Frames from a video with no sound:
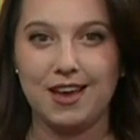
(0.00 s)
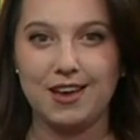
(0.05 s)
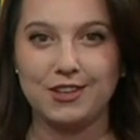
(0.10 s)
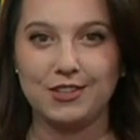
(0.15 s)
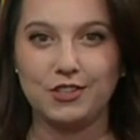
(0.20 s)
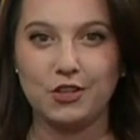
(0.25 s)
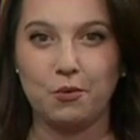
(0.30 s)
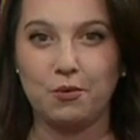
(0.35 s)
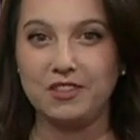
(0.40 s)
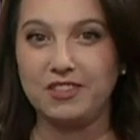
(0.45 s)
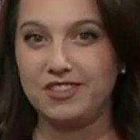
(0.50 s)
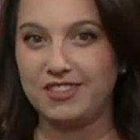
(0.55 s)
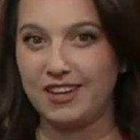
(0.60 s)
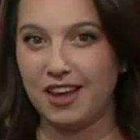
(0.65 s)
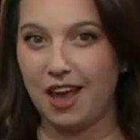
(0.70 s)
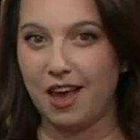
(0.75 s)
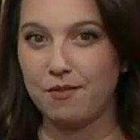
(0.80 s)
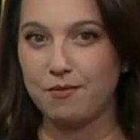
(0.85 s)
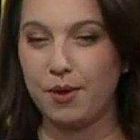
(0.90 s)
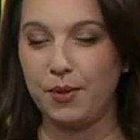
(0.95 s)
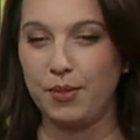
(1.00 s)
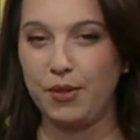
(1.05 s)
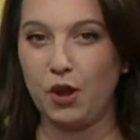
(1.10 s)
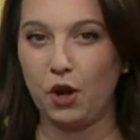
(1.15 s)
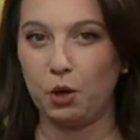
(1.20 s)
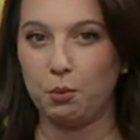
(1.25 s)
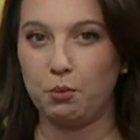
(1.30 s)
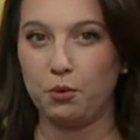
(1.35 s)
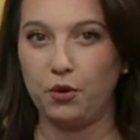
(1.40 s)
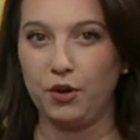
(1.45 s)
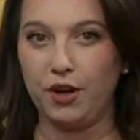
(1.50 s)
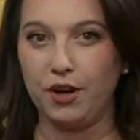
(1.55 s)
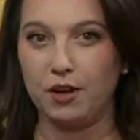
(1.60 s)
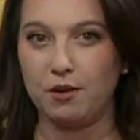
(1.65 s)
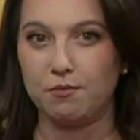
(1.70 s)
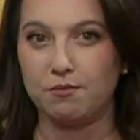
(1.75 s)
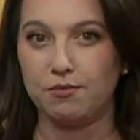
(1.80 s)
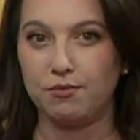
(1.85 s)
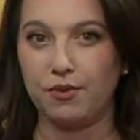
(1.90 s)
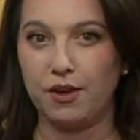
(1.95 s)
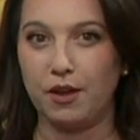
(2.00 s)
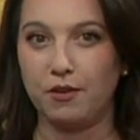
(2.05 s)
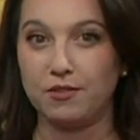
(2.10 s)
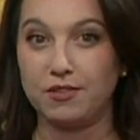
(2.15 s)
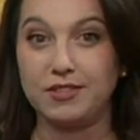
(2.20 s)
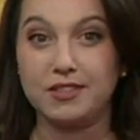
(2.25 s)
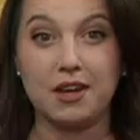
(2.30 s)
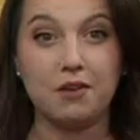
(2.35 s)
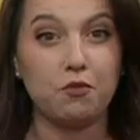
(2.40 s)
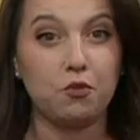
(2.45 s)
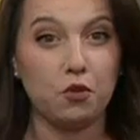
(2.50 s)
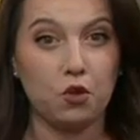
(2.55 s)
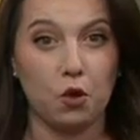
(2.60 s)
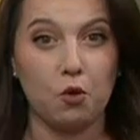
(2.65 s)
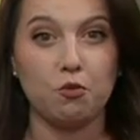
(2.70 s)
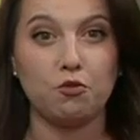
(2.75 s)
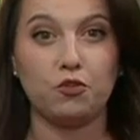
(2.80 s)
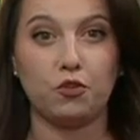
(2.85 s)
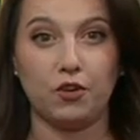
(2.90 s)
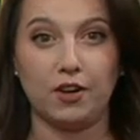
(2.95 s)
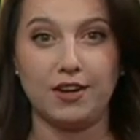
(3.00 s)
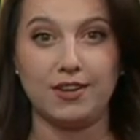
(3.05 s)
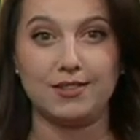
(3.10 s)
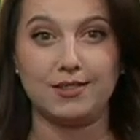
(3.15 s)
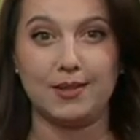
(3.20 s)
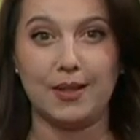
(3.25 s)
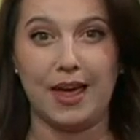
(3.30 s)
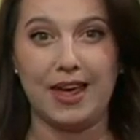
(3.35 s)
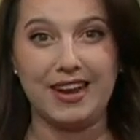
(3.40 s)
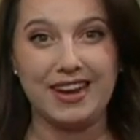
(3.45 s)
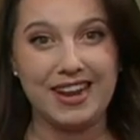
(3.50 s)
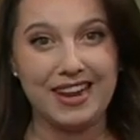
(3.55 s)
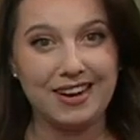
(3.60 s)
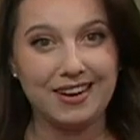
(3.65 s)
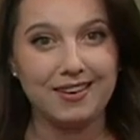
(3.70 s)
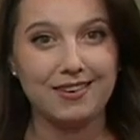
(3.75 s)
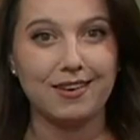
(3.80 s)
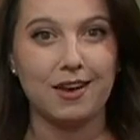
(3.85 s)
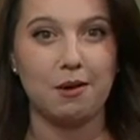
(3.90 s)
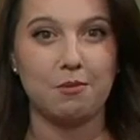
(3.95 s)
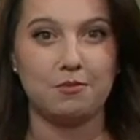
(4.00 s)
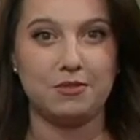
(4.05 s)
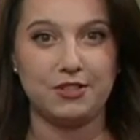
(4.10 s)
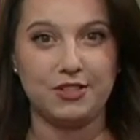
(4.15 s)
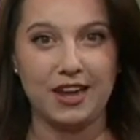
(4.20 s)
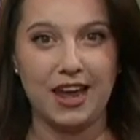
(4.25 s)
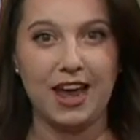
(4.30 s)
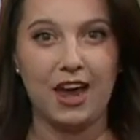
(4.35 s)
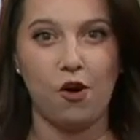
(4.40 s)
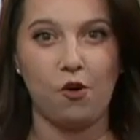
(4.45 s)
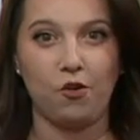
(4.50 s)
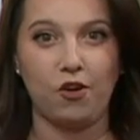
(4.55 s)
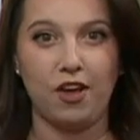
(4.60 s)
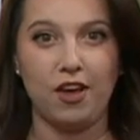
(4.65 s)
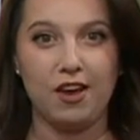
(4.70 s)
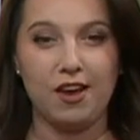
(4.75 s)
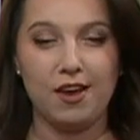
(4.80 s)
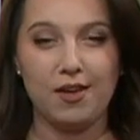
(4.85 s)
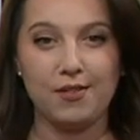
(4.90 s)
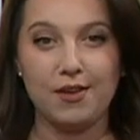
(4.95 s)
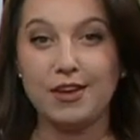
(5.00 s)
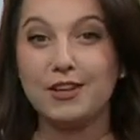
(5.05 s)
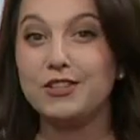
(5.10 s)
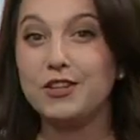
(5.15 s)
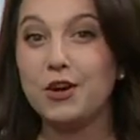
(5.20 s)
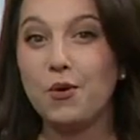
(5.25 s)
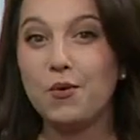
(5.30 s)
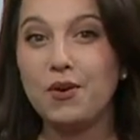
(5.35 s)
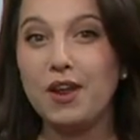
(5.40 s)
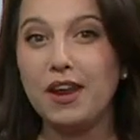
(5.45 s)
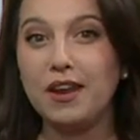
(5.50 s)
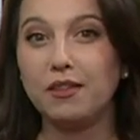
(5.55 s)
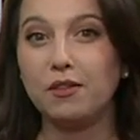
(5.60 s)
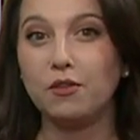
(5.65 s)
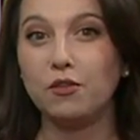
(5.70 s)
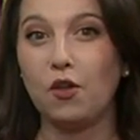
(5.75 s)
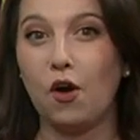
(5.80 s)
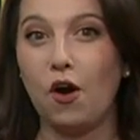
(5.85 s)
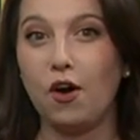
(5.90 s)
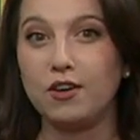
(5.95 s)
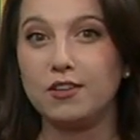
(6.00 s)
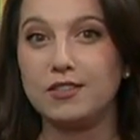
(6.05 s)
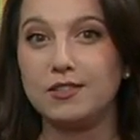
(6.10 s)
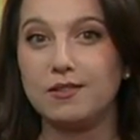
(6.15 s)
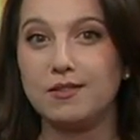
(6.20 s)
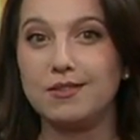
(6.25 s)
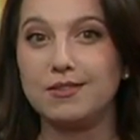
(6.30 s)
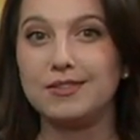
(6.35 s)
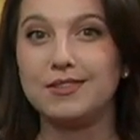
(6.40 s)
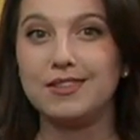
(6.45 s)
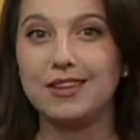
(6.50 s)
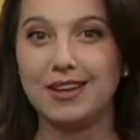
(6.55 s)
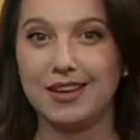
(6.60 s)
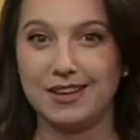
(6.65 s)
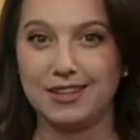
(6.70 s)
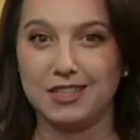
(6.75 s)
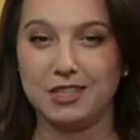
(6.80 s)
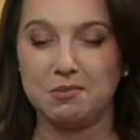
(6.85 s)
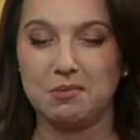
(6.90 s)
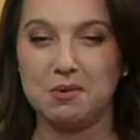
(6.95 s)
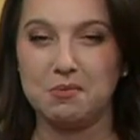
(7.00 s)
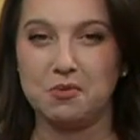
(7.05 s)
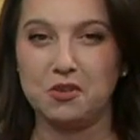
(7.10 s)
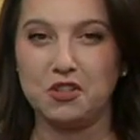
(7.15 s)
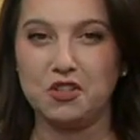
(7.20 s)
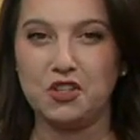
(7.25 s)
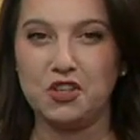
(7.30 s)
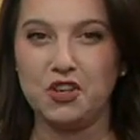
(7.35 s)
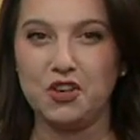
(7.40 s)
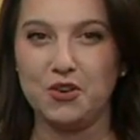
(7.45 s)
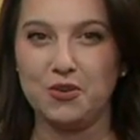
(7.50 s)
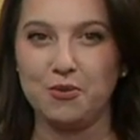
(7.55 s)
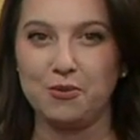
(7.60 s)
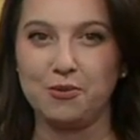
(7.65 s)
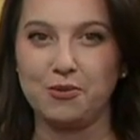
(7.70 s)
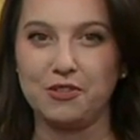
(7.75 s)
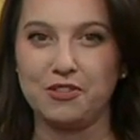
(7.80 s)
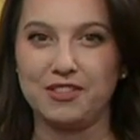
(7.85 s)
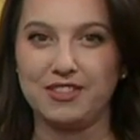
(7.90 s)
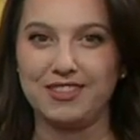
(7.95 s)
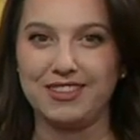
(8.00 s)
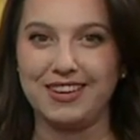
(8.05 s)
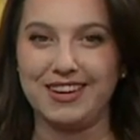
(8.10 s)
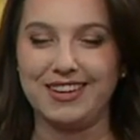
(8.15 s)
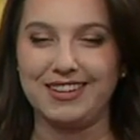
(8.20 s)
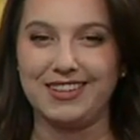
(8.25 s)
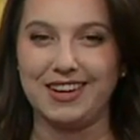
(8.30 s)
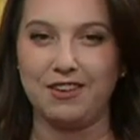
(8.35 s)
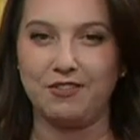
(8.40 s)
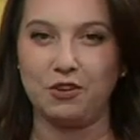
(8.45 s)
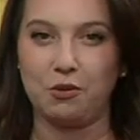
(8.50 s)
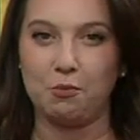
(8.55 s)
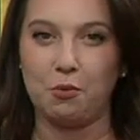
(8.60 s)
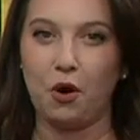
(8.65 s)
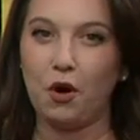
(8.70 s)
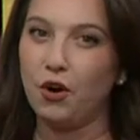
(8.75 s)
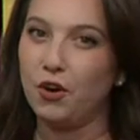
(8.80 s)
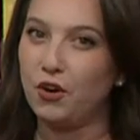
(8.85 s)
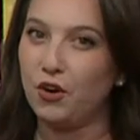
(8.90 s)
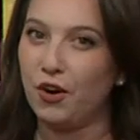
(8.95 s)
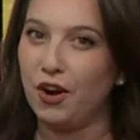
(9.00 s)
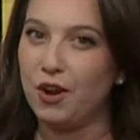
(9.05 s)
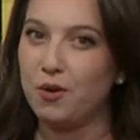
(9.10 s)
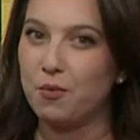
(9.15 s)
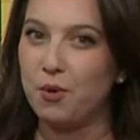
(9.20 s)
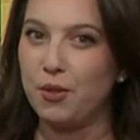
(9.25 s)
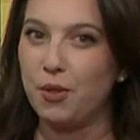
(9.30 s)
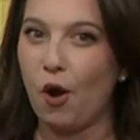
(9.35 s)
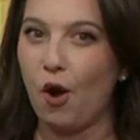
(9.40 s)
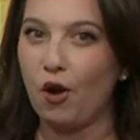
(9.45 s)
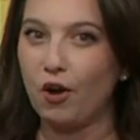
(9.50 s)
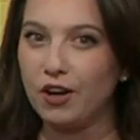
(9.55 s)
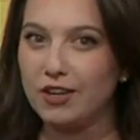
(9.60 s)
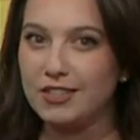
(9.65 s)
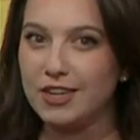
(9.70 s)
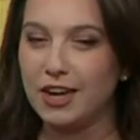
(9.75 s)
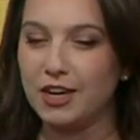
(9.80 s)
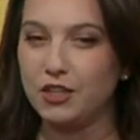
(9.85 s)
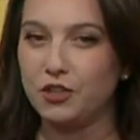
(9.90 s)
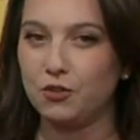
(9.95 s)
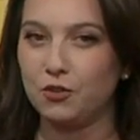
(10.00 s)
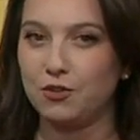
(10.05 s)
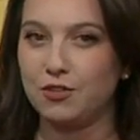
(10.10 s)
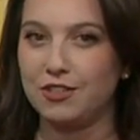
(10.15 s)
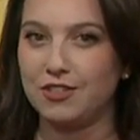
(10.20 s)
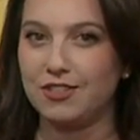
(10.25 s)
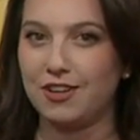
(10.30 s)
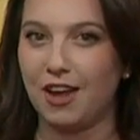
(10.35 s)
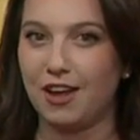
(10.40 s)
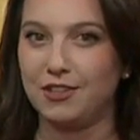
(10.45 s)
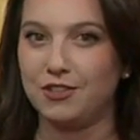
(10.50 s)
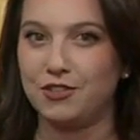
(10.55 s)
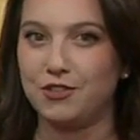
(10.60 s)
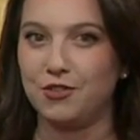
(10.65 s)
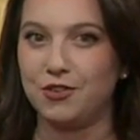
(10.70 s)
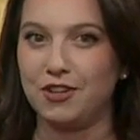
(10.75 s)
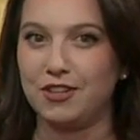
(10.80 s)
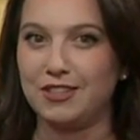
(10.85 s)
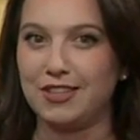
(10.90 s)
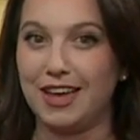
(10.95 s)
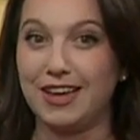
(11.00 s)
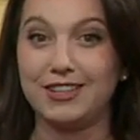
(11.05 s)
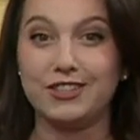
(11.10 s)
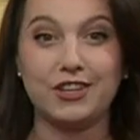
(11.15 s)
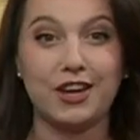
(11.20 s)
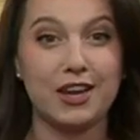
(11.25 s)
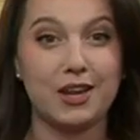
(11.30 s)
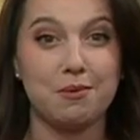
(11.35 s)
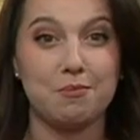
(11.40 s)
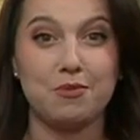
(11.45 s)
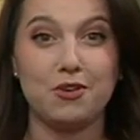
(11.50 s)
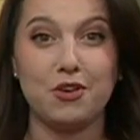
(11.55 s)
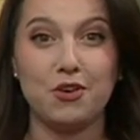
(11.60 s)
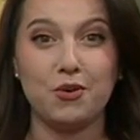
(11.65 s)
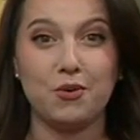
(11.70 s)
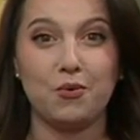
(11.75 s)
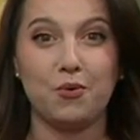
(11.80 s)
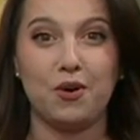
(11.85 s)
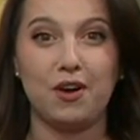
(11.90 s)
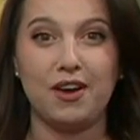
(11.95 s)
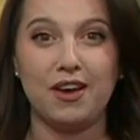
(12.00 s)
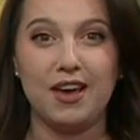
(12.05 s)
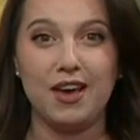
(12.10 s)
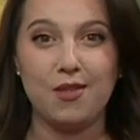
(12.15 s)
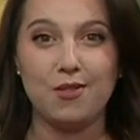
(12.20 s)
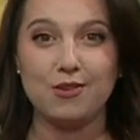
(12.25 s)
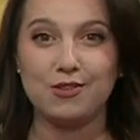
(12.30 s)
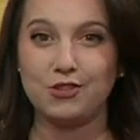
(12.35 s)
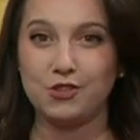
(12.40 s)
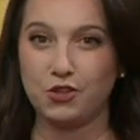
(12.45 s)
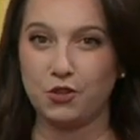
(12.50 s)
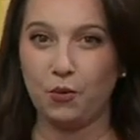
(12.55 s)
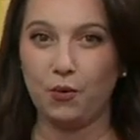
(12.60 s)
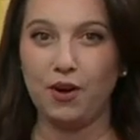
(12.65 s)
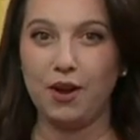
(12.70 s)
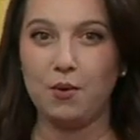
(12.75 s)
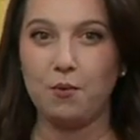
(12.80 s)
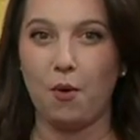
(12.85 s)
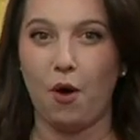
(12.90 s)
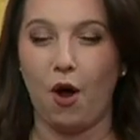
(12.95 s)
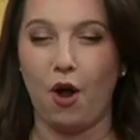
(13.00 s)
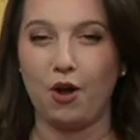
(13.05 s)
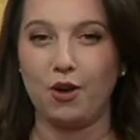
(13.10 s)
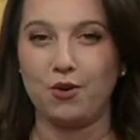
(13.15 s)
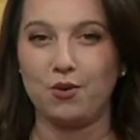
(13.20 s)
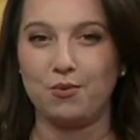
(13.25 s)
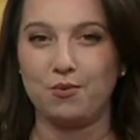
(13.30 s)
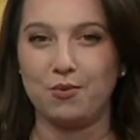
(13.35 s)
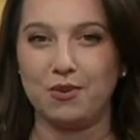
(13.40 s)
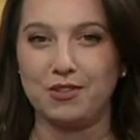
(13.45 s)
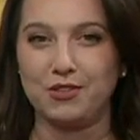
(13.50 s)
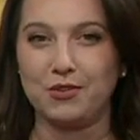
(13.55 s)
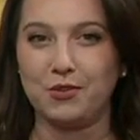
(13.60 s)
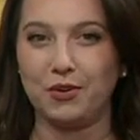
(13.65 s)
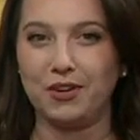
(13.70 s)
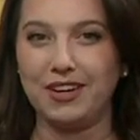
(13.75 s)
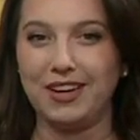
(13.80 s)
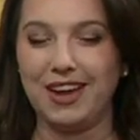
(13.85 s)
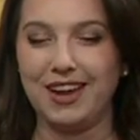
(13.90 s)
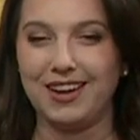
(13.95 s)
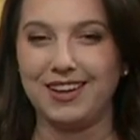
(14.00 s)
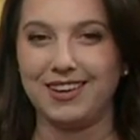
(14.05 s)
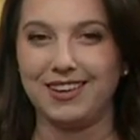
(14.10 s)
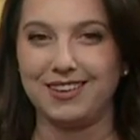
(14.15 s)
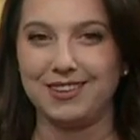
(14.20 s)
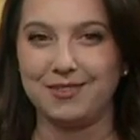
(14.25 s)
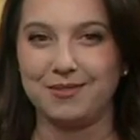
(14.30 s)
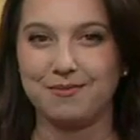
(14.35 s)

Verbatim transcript: So when staff at the Arboretum found several oak trees that needed to come down, they donated the logs to the city to be put to use. And after partnering with architectural design students at JMU, the StoryWalk was created.